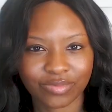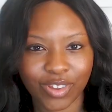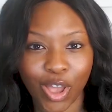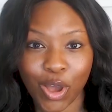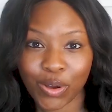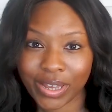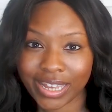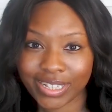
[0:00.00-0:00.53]

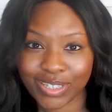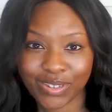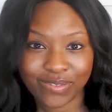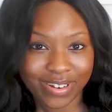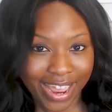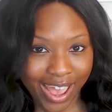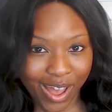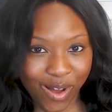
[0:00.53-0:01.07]
Okay, so
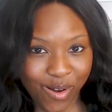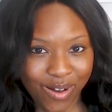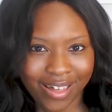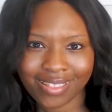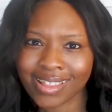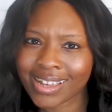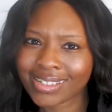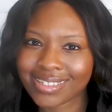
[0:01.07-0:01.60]
now
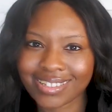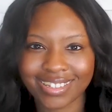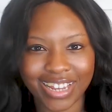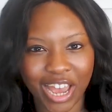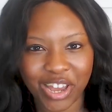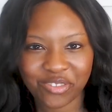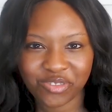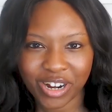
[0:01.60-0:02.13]
let's
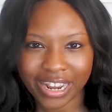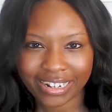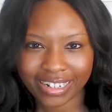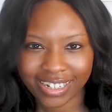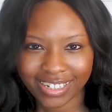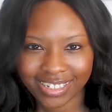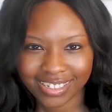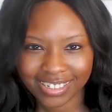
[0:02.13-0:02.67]
dive right in.